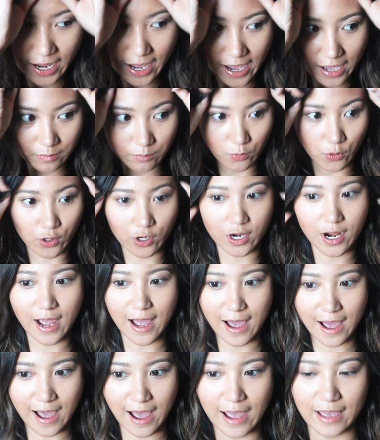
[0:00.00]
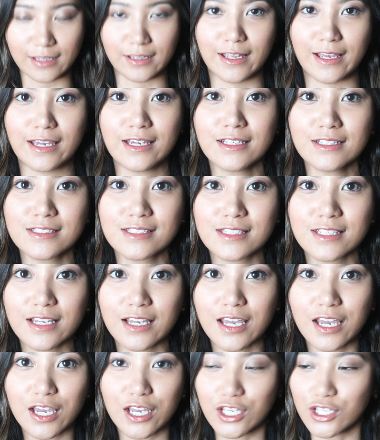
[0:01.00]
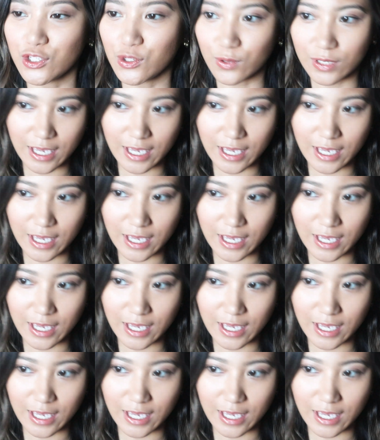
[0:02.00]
to add more highlights, you